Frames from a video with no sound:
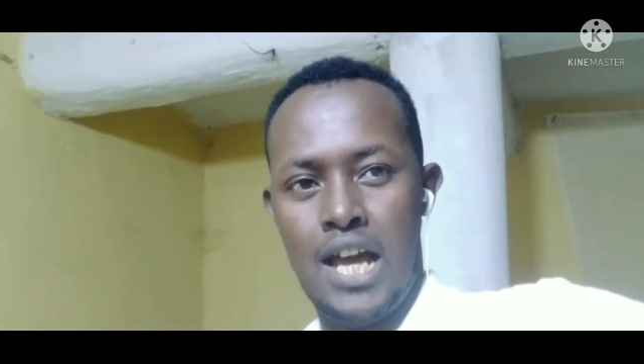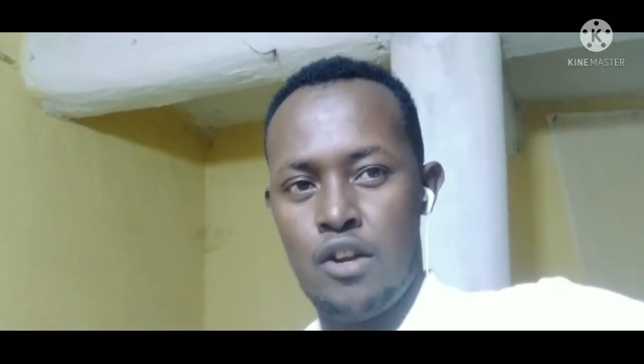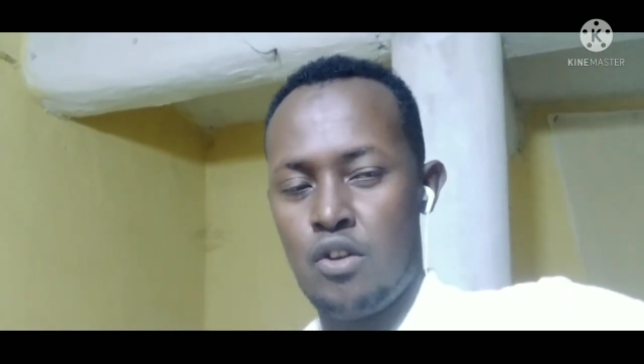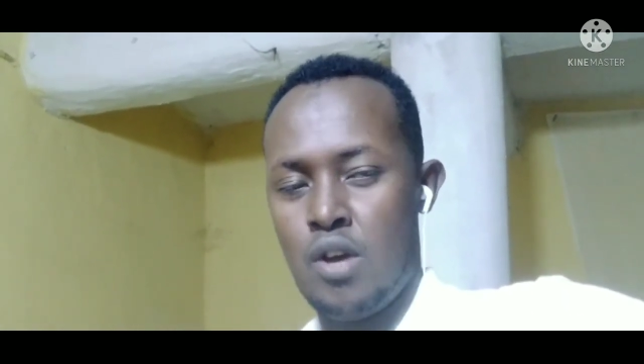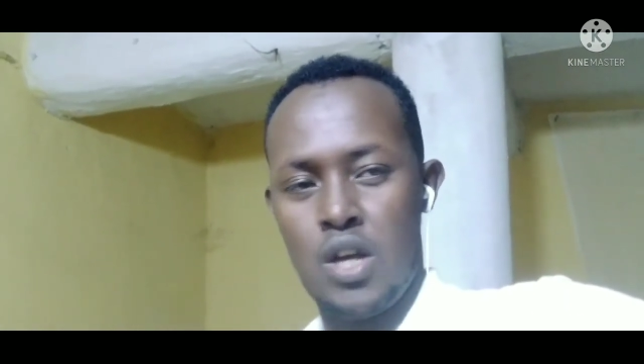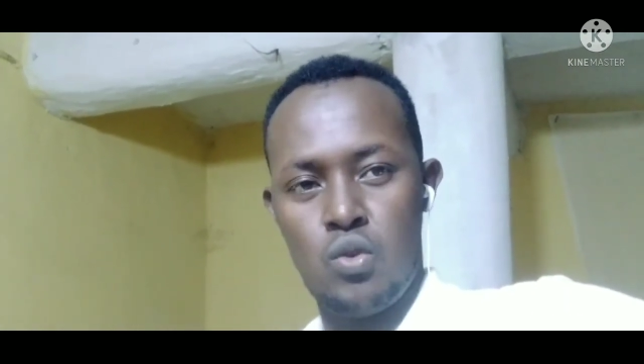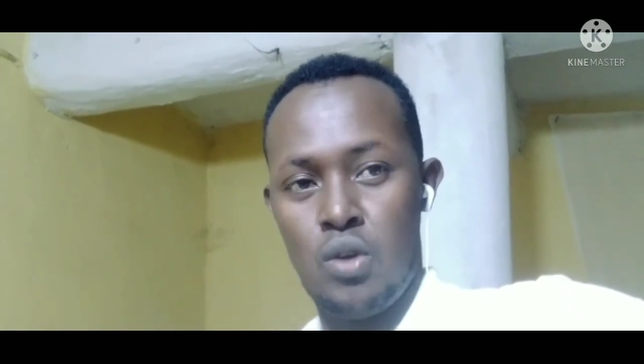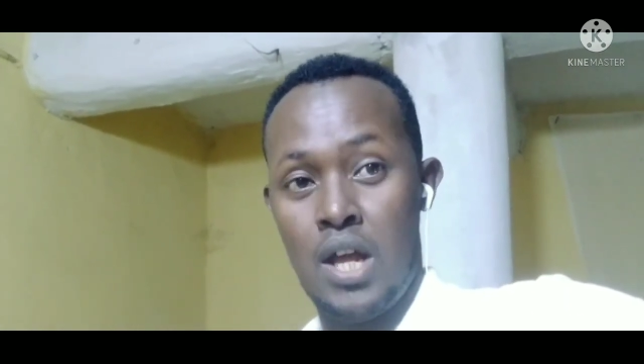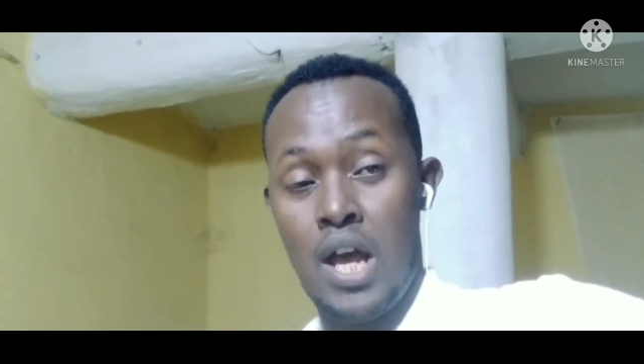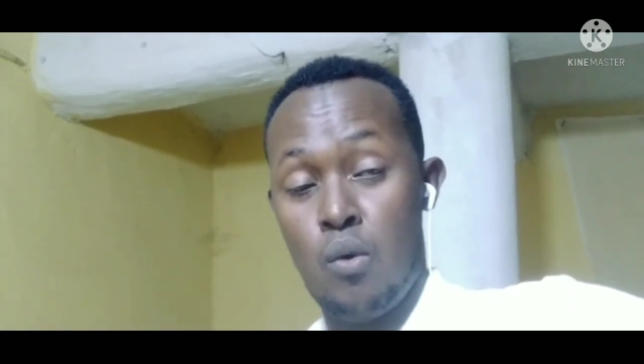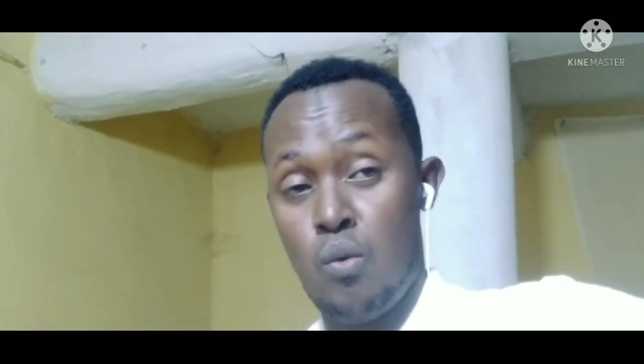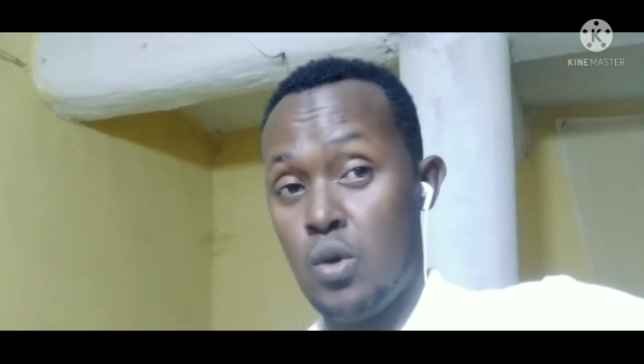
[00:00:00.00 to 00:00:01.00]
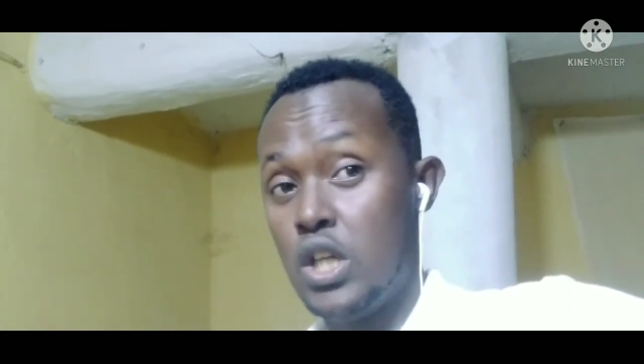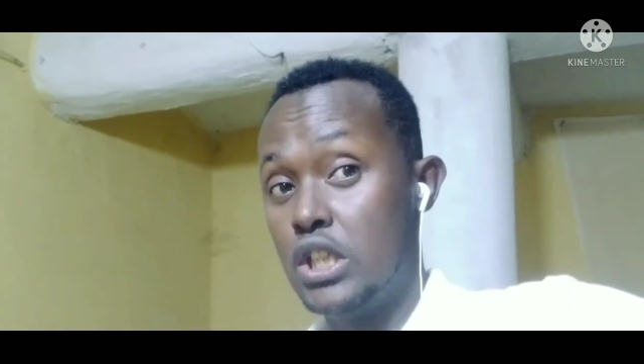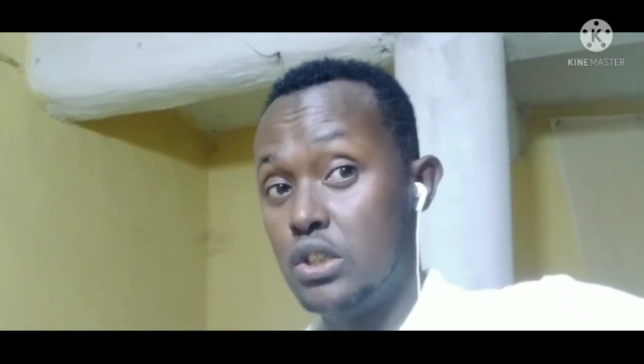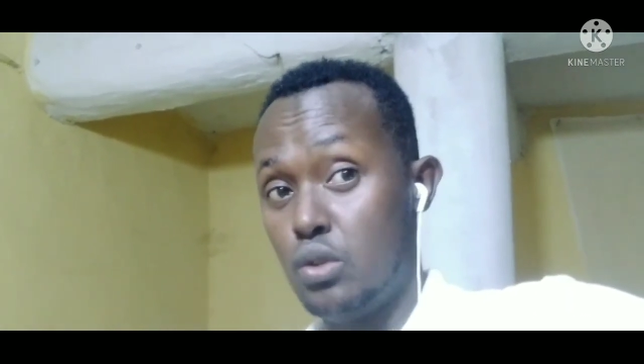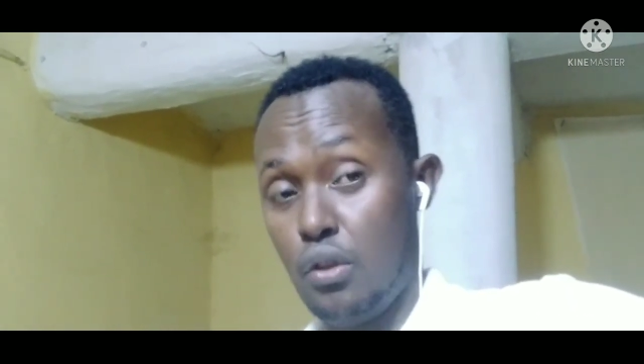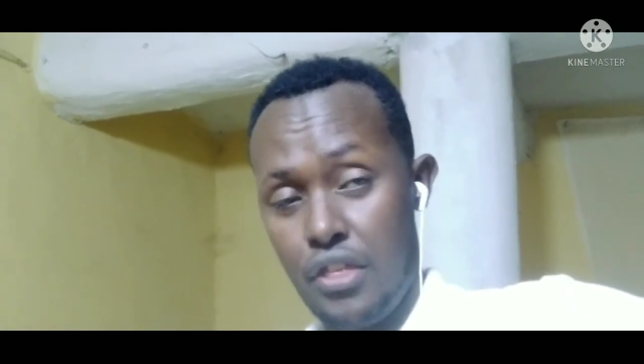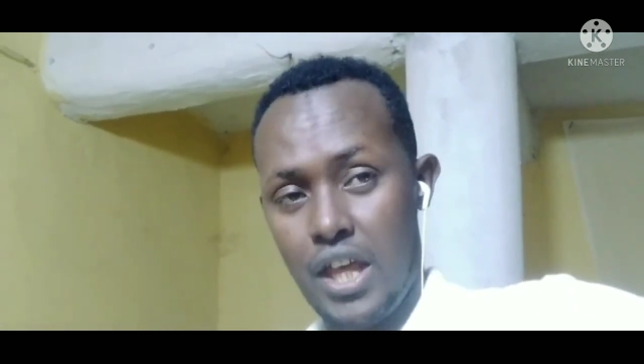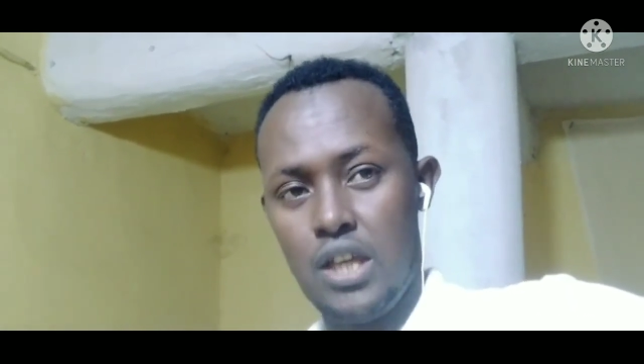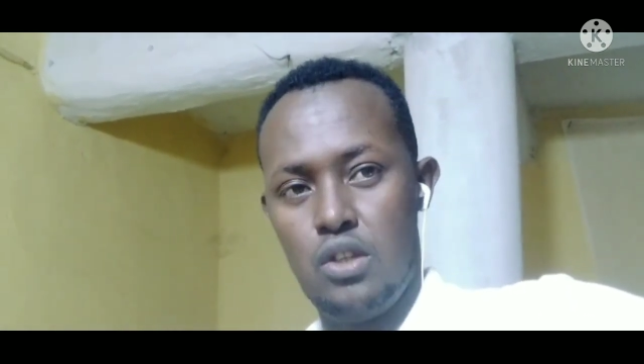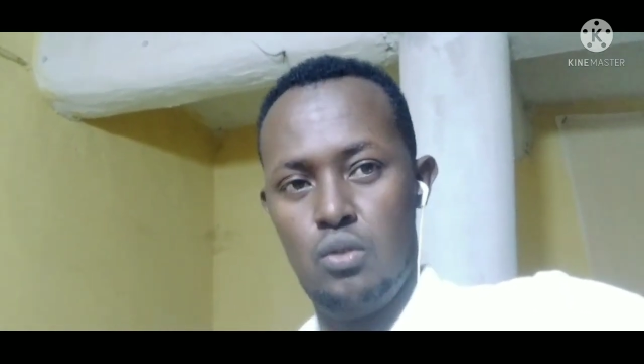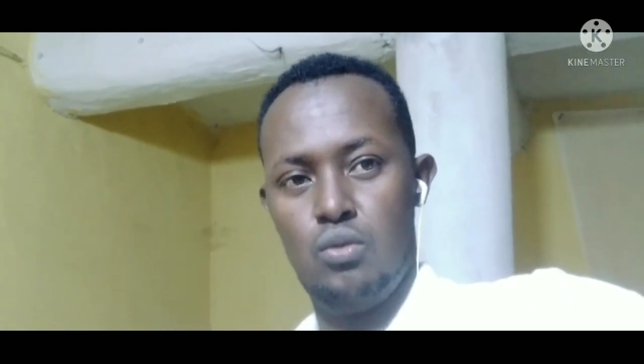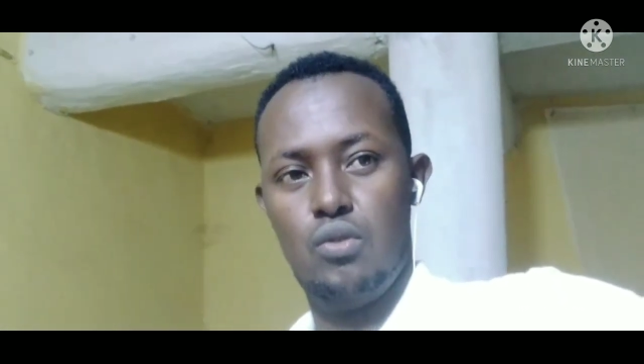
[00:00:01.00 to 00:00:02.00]
I don't know actually how to
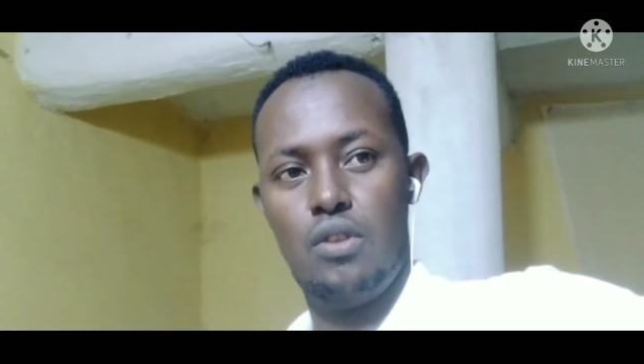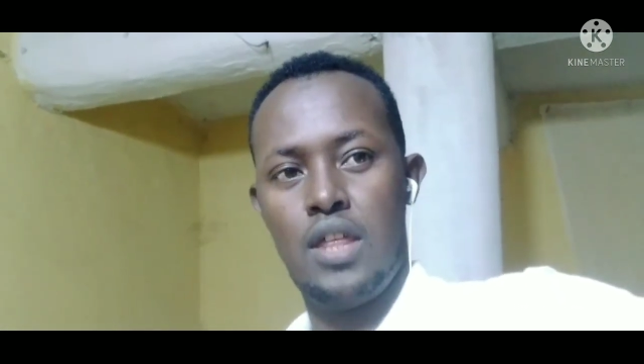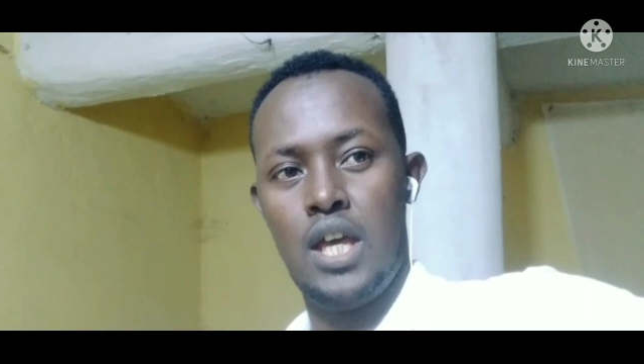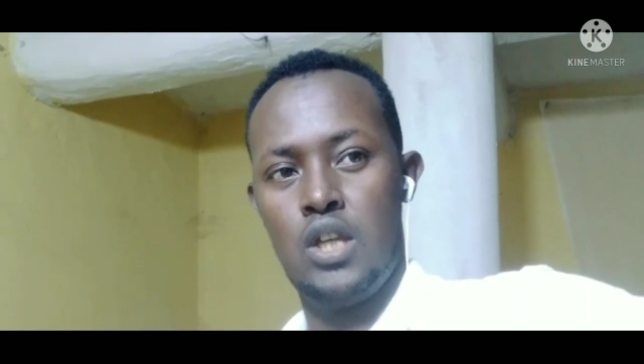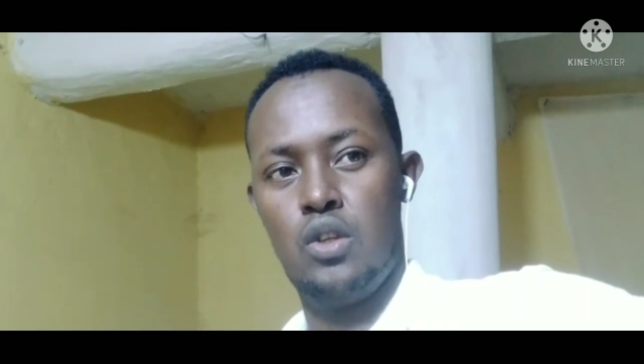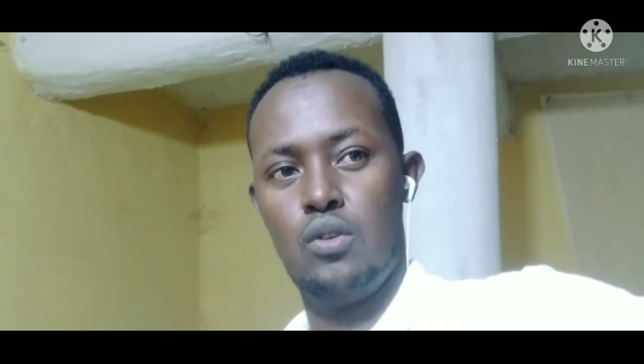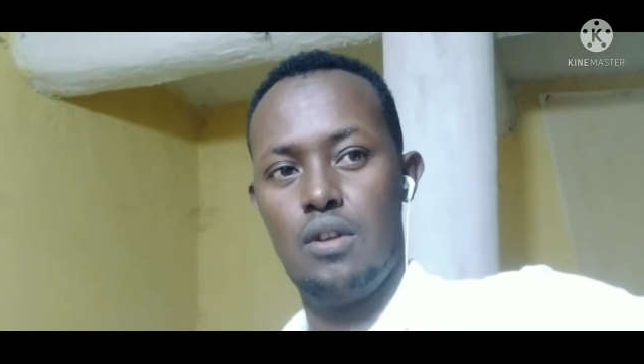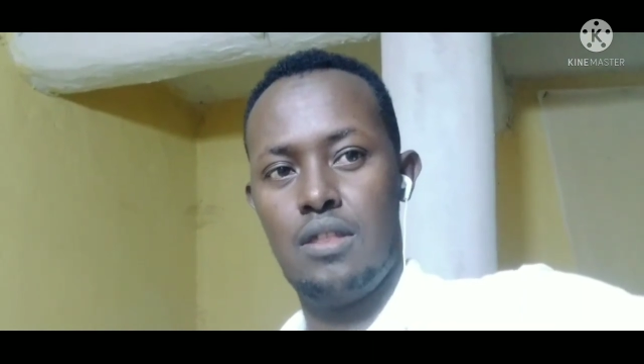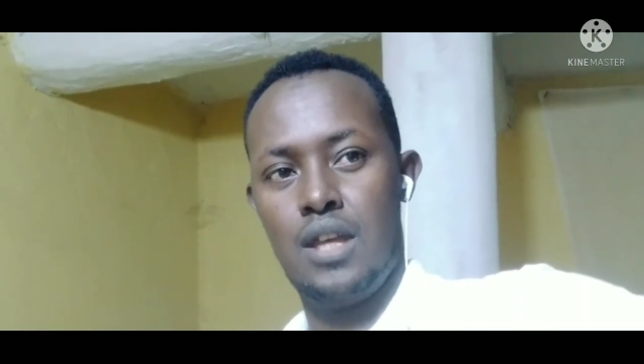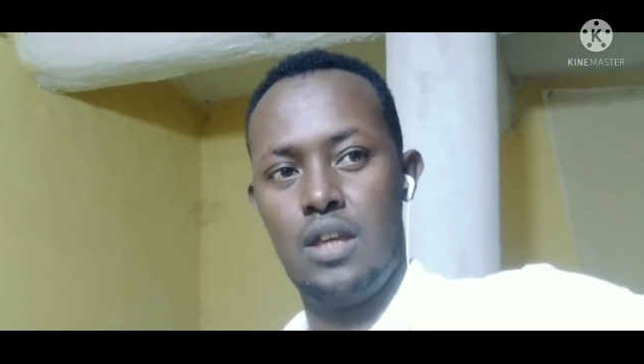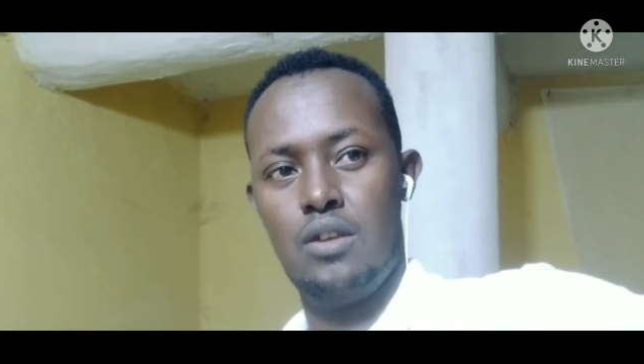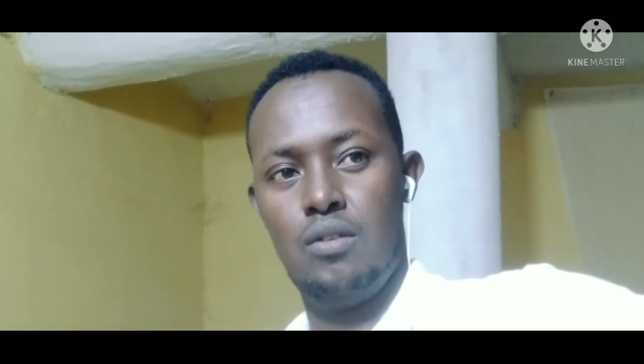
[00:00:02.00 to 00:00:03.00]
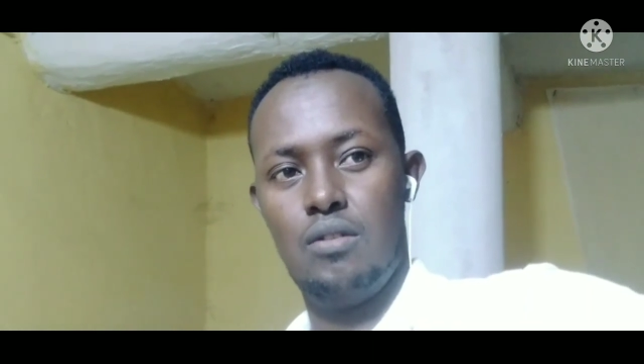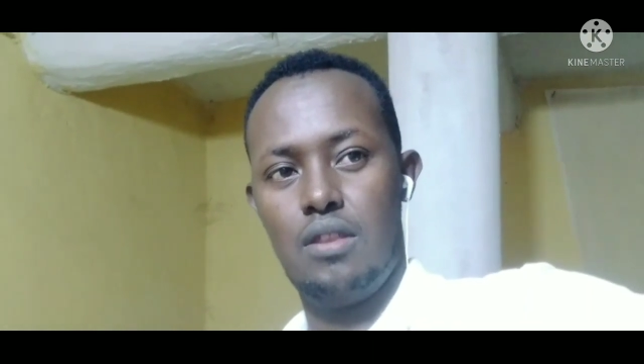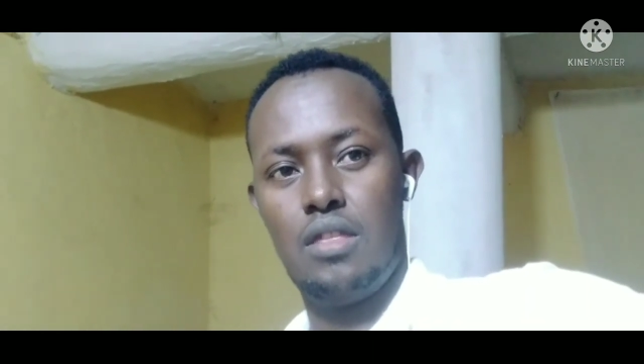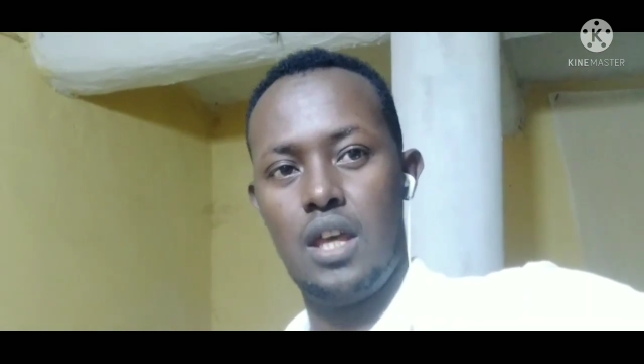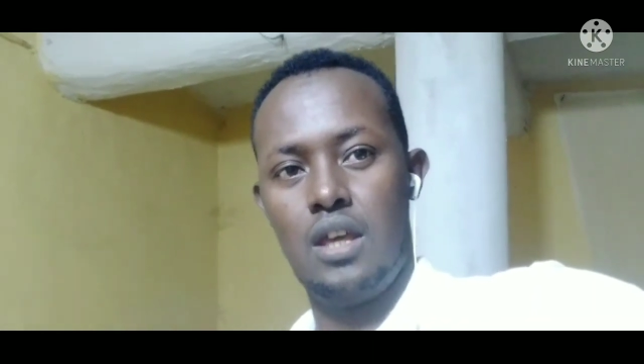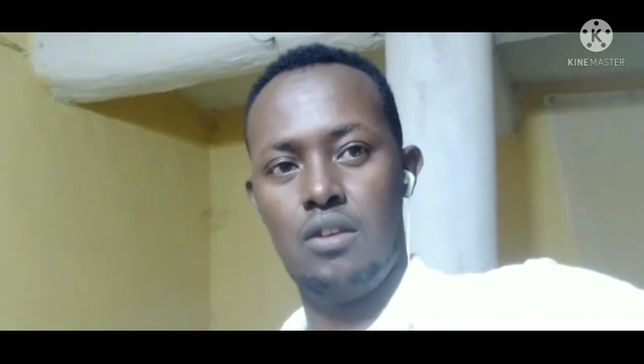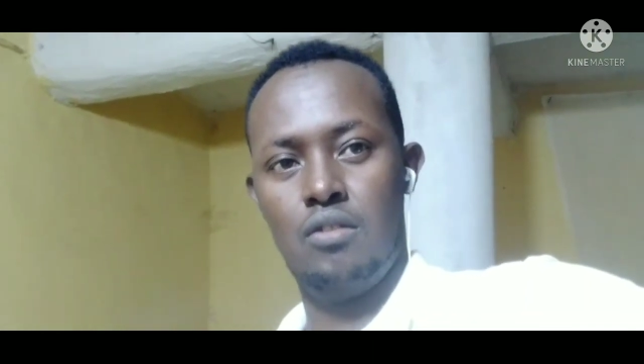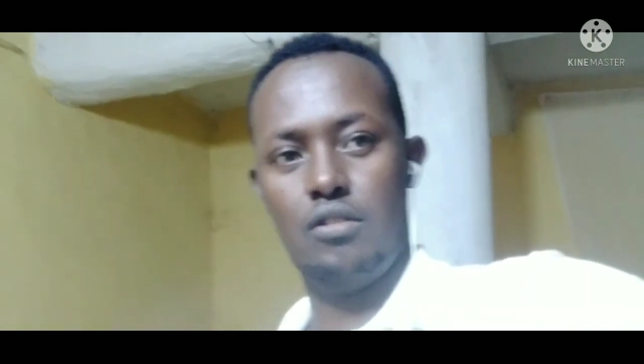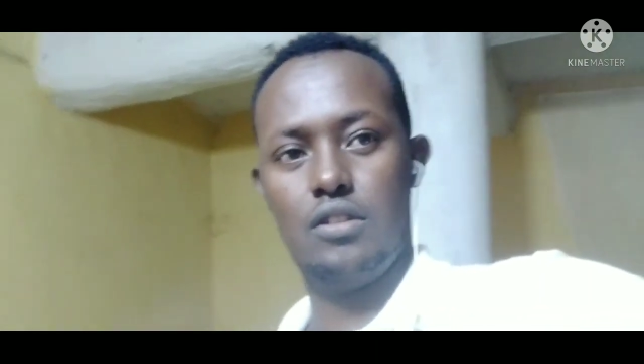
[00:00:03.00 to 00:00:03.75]
thank you. Thank you, thank you, thank you.